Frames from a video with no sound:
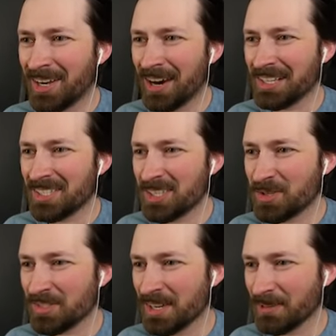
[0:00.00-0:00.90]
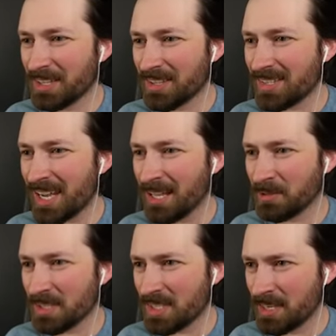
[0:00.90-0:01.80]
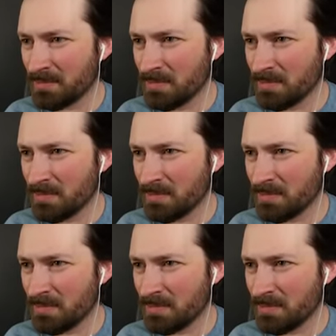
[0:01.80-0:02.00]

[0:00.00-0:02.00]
God, teachers never get the salaries they